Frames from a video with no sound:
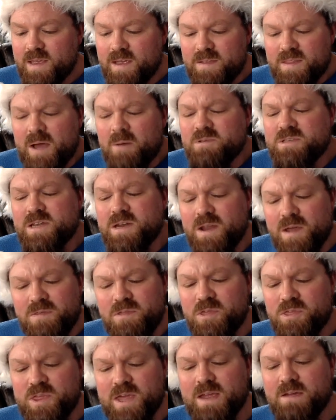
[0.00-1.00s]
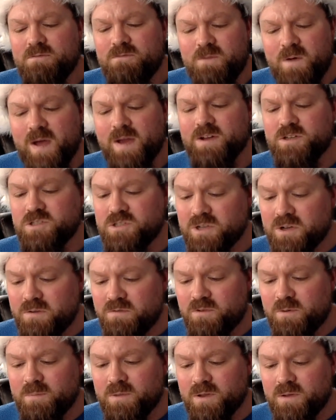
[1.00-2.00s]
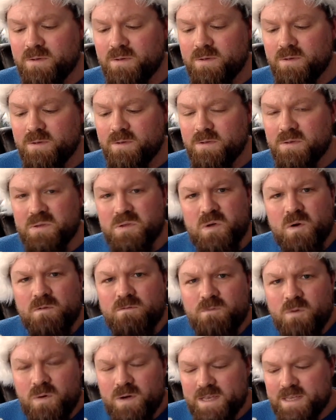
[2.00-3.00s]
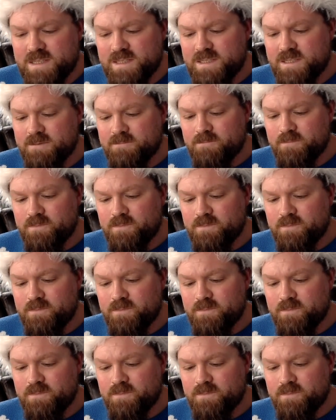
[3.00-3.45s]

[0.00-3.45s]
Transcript: That was another thing Furnace took from you, your voice.